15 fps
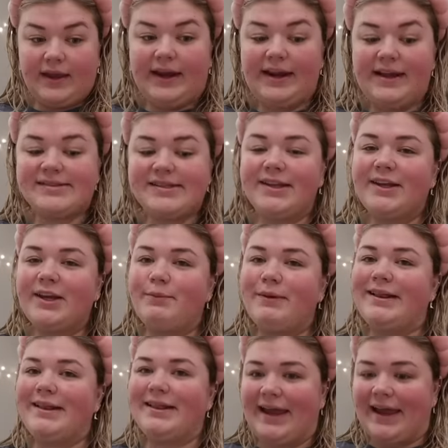It is a little
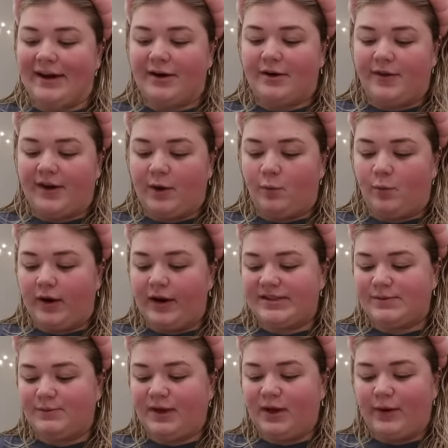bit later than I wanted
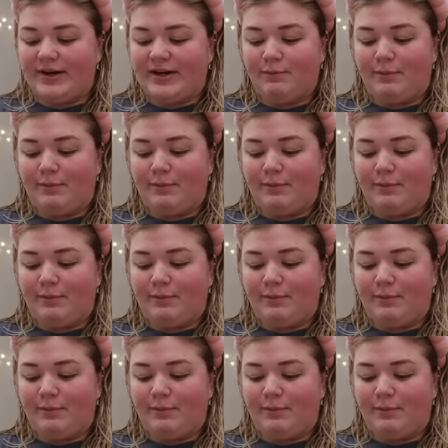to be going to